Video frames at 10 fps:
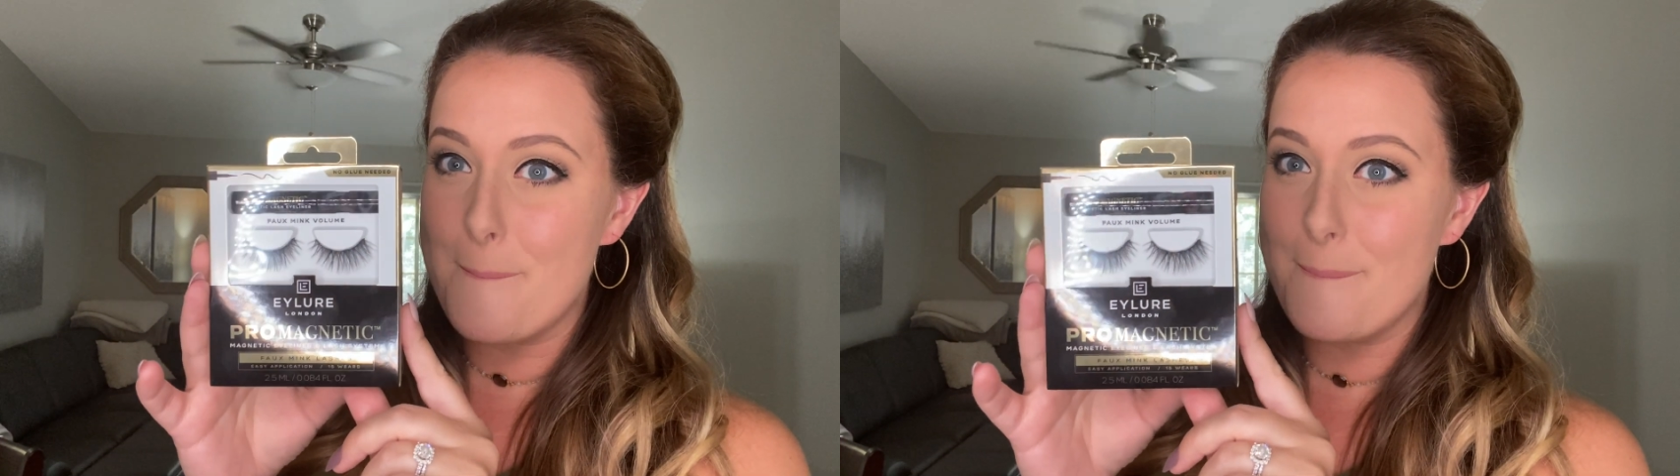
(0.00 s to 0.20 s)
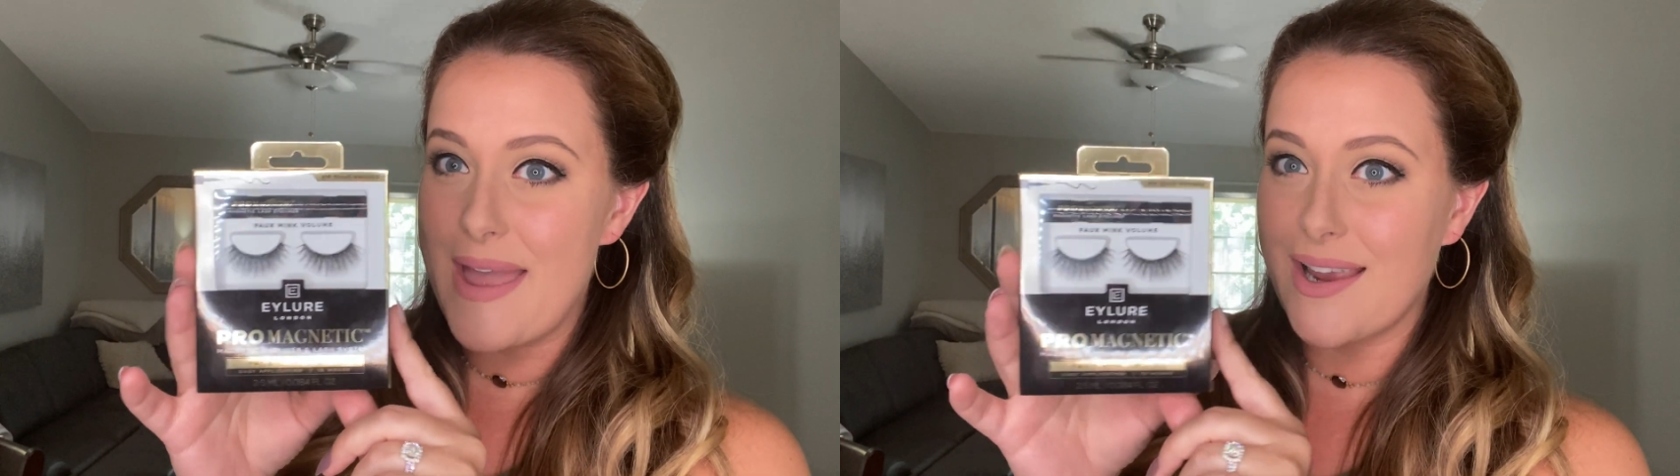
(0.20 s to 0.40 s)

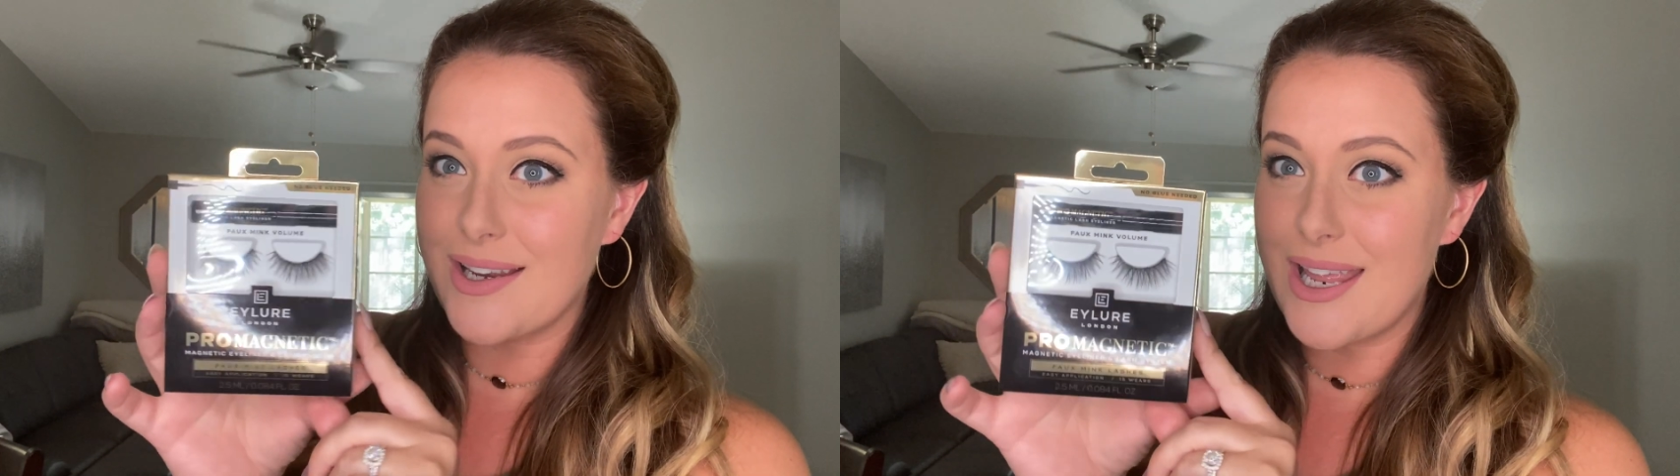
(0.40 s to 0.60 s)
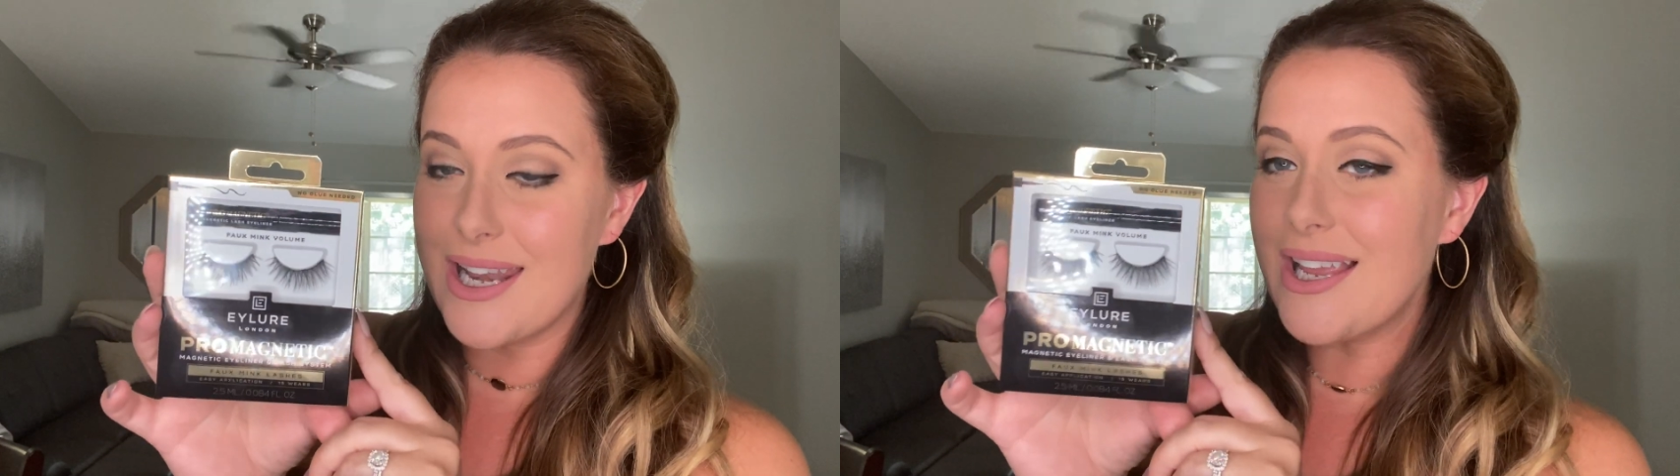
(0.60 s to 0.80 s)

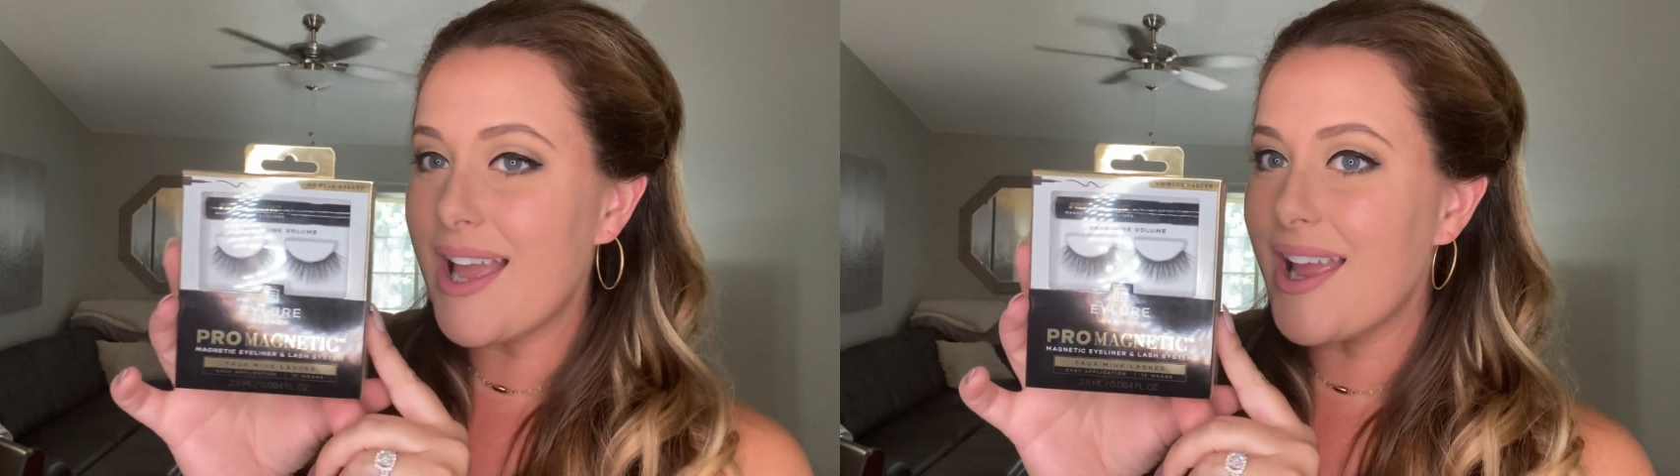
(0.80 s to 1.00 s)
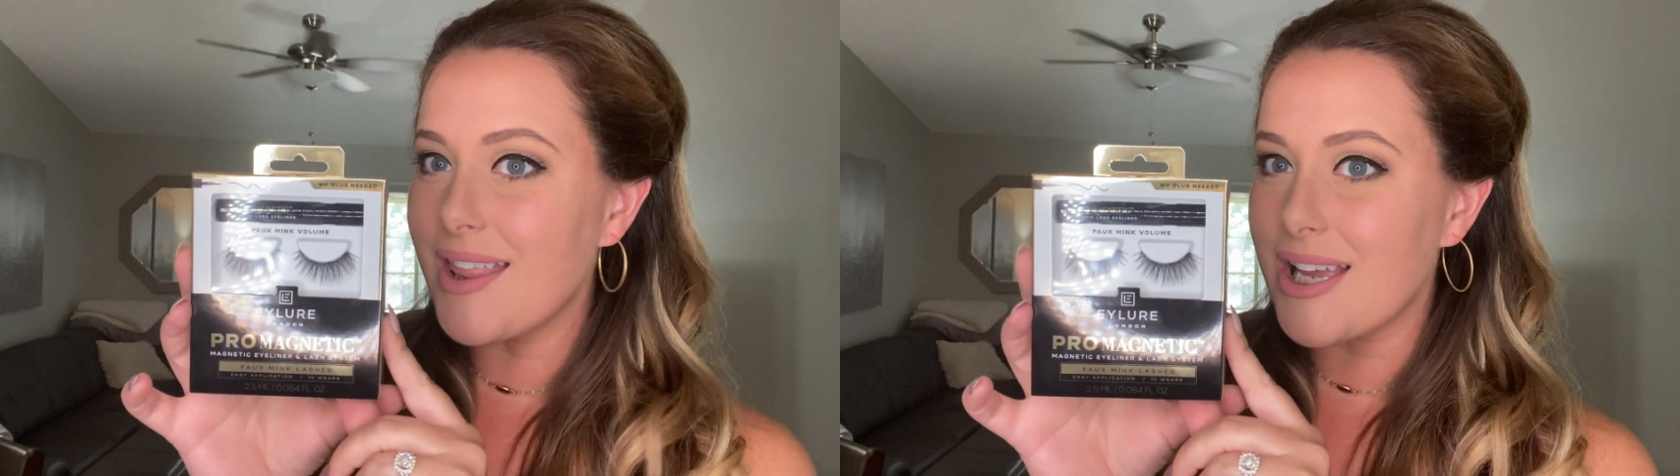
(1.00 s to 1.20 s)
Magnetic
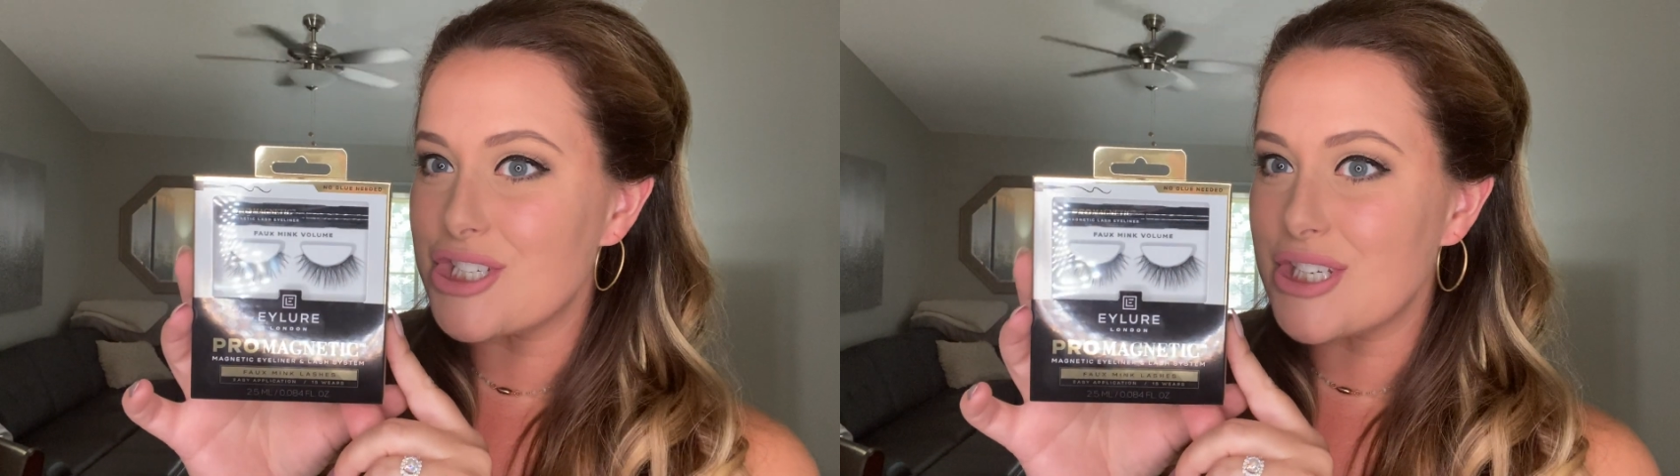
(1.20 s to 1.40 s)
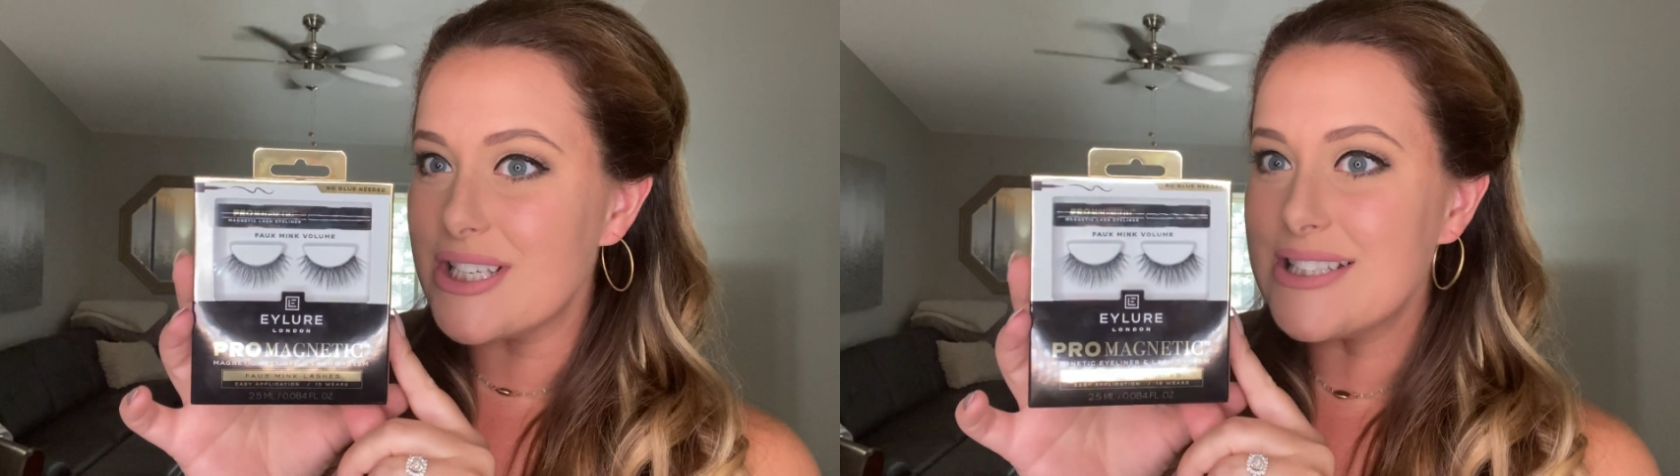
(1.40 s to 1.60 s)

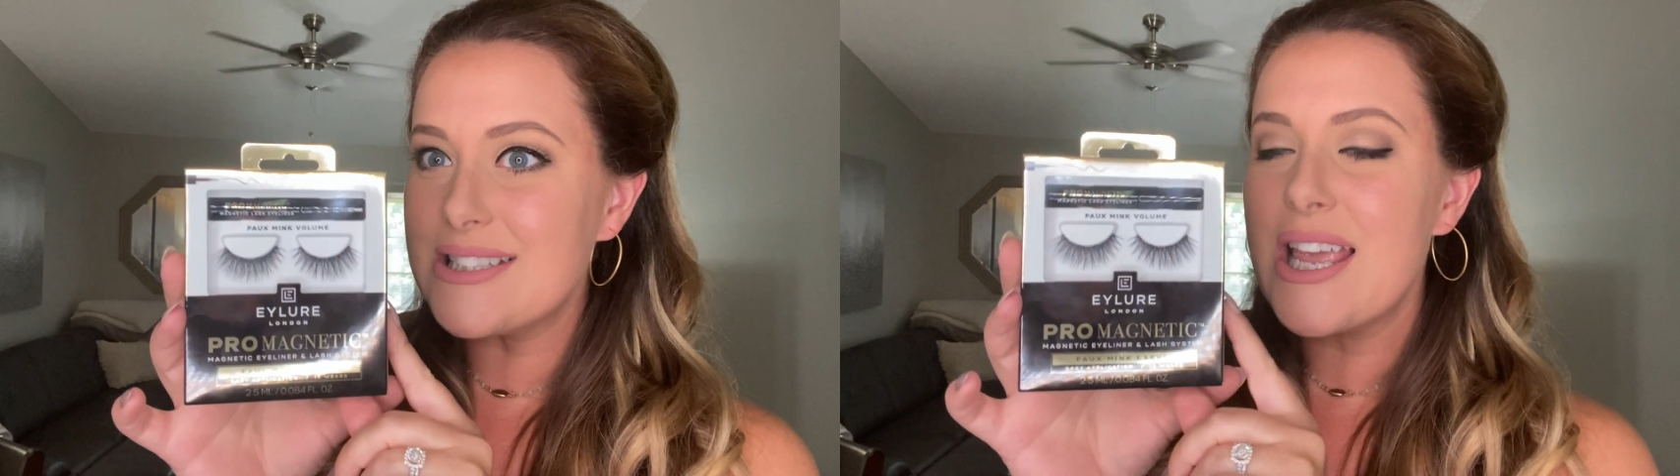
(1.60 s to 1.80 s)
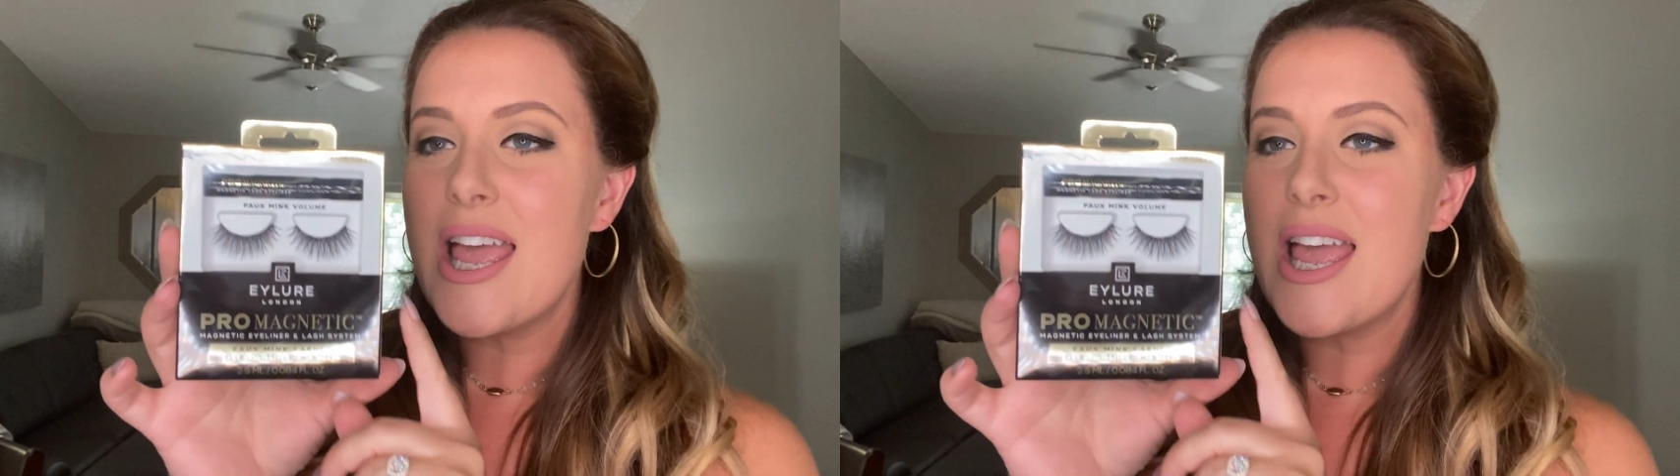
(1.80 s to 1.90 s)
eyelashes.